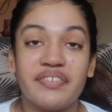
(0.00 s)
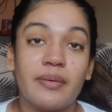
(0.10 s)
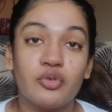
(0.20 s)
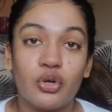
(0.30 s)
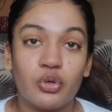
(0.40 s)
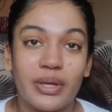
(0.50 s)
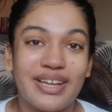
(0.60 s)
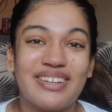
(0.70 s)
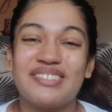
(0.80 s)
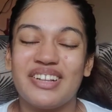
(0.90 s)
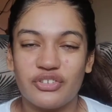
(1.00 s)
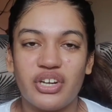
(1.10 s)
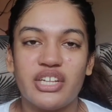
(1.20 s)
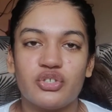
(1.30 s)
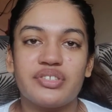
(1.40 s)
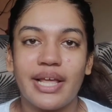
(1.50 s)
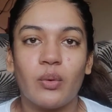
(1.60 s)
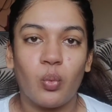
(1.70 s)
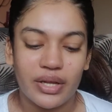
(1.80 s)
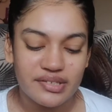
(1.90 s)
if I'm not doing that, it's literally just
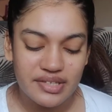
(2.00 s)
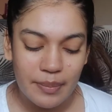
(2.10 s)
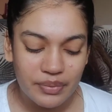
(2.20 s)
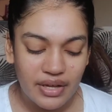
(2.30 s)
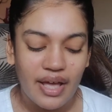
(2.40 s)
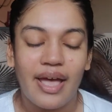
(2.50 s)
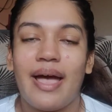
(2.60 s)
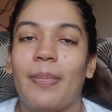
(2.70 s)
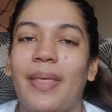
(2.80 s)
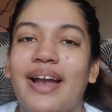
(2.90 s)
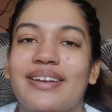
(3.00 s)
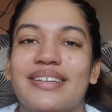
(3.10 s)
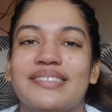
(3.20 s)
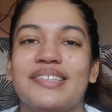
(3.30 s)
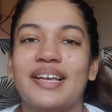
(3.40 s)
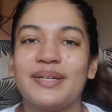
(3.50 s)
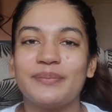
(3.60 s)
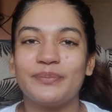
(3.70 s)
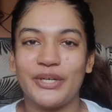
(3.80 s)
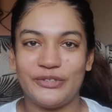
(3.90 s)
like one step, and that is
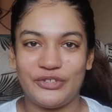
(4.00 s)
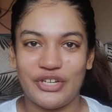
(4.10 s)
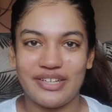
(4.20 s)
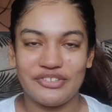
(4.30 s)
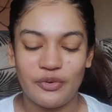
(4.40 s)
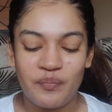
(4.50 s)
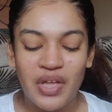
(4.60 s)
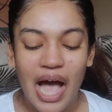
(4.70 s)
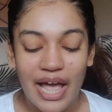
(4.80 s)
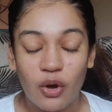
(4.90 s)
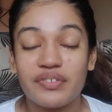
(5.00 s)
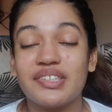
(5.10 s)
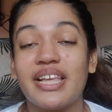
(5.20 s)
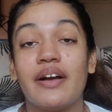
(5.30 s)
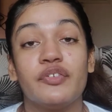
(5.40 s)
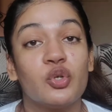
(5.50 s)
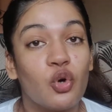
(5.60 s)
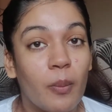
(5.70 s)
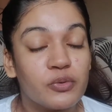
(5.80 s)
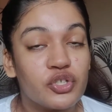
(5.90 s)
moisturizer i obviously have two
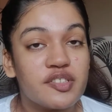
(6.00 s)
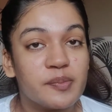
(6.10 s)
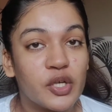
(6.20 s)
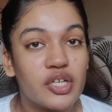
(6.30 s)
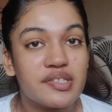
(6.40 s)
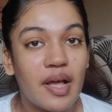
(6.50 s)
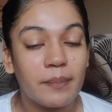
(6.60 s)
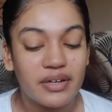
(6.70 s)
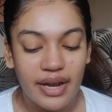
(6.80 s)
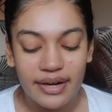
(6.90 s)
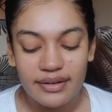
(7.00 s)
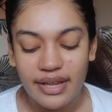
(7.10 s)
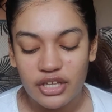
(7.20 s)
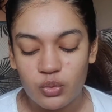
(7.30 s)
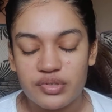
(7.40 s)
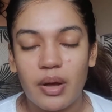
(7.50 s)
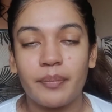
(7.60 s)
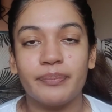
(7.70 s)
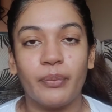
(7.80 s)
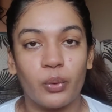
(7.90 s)
options because i'm trying to like use
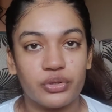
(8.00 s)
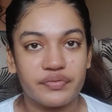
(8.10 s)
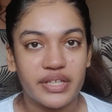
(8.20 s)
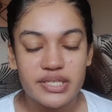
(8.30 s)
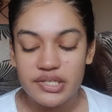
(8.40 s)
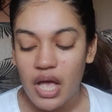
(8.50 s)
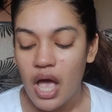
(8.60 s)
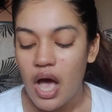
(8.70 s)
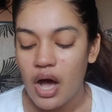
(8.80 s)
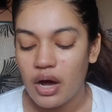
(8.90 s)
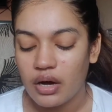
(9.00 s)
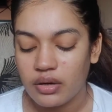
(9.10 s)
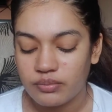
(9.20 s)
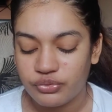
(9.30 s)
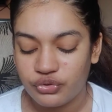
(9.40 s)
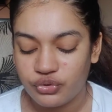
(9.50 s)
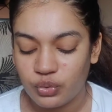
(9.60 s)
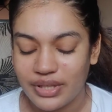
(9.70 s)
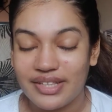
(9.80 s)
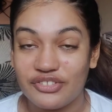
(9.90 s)
up both of these um
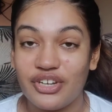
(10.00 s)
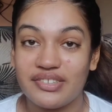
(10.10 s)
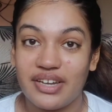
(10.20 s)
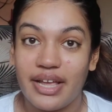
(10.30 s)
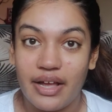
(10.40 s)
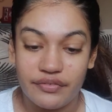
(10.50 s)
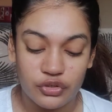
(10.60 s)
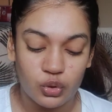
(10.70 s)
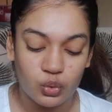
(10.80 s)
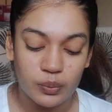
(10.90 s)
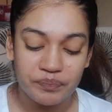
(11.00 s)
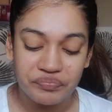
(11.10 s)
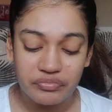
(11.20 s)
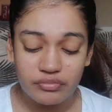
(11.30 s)
so that's the reason i have two